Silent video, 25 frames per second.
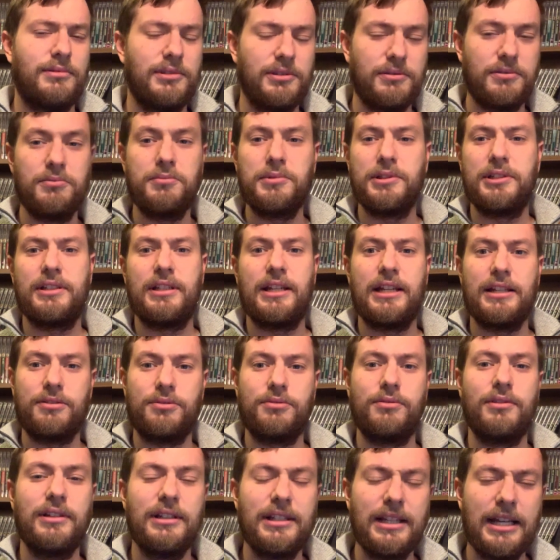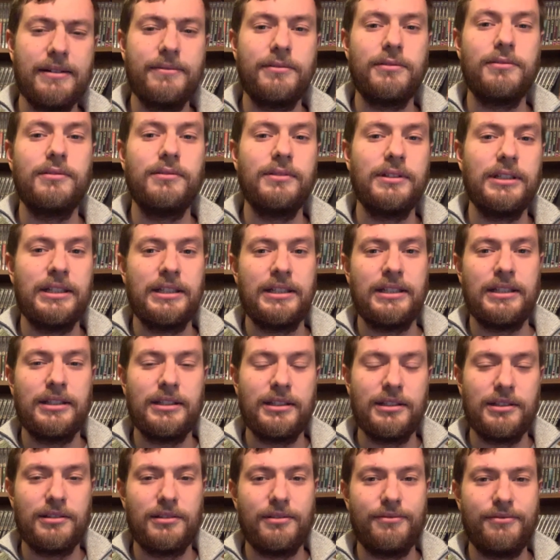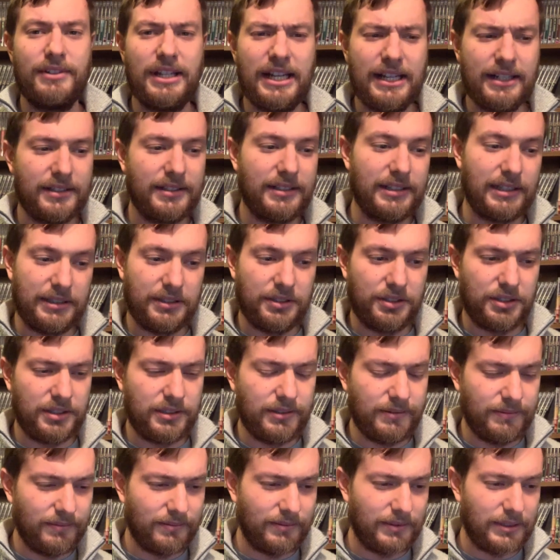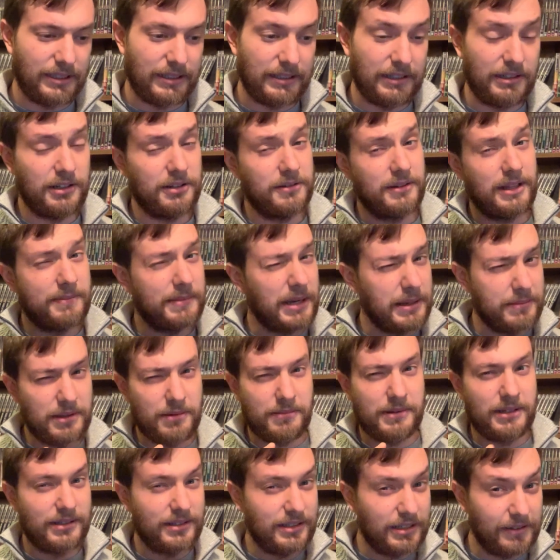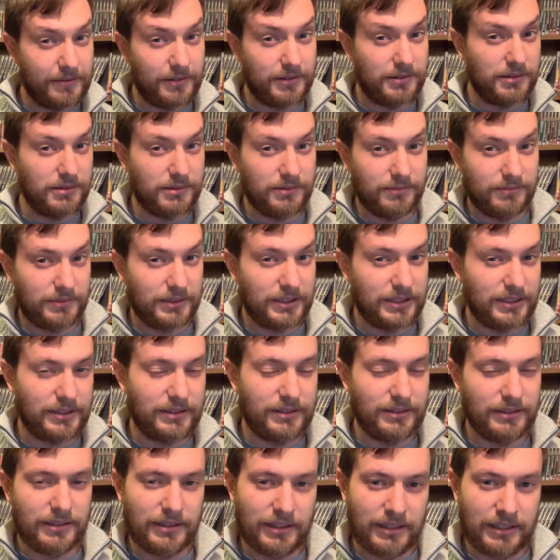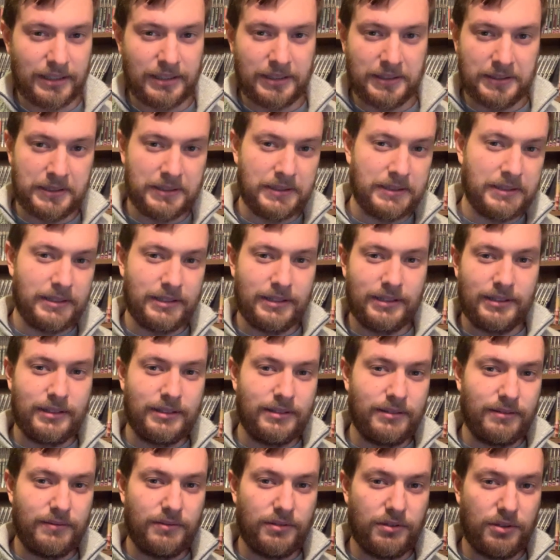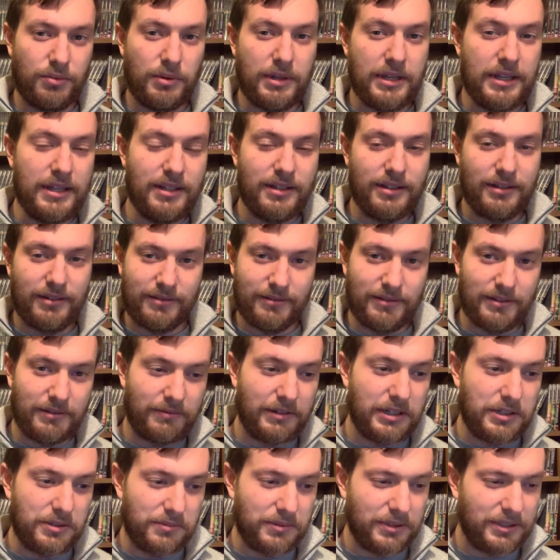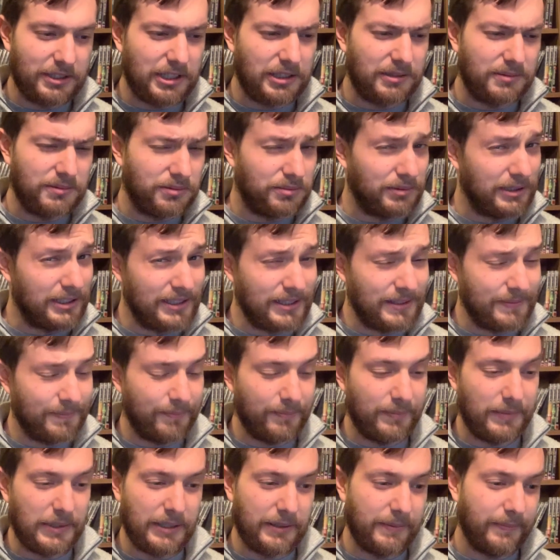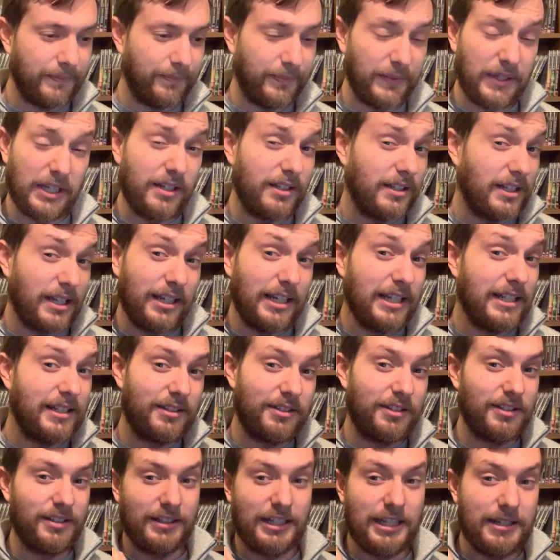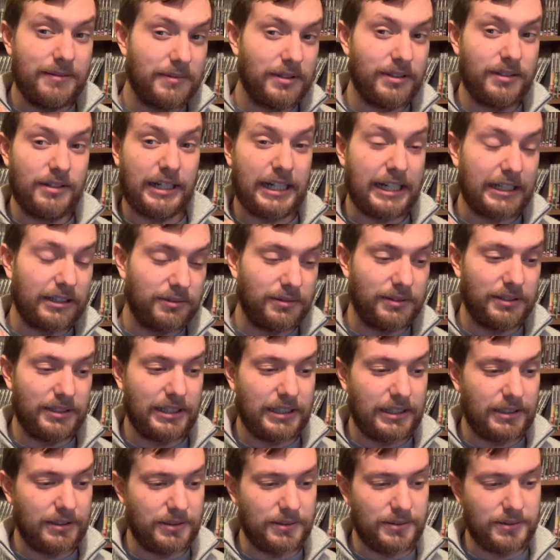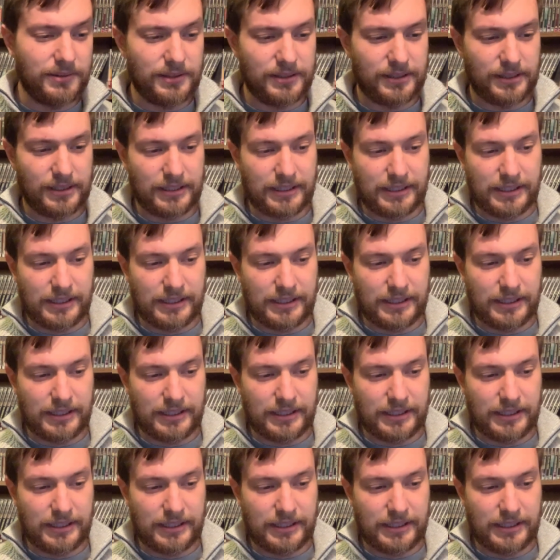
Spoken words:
almost an extra level of neck section. So I don't know, that may be a bit difficult to tweak an original sculpt with, but they could at least just keep the diagonal circles.